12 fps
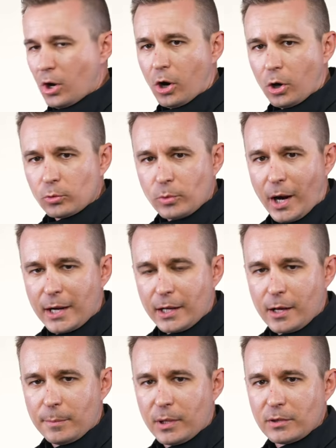are
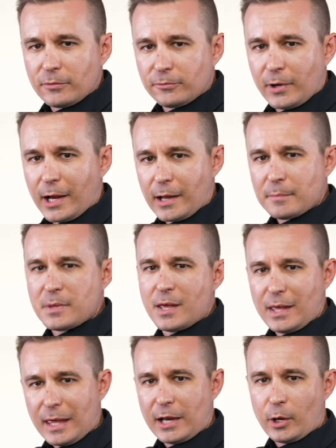riding up on the frame
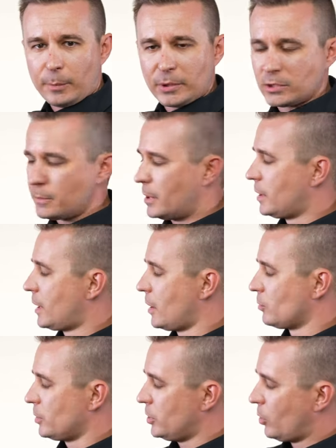and helping to
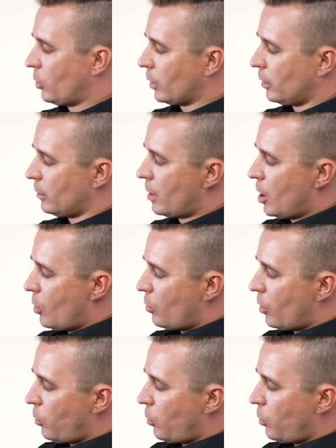mitigate recoil. Well,